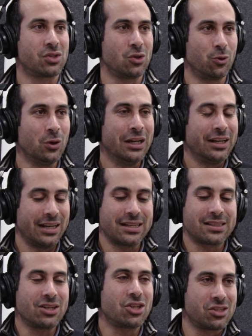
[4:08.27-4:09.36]
So the
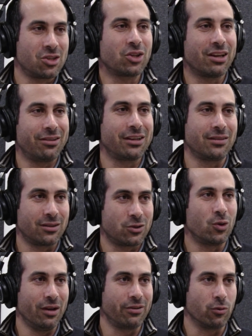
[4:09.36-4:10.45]
extension is not given
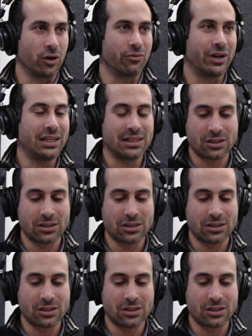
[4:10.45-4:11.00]
to everyone, right?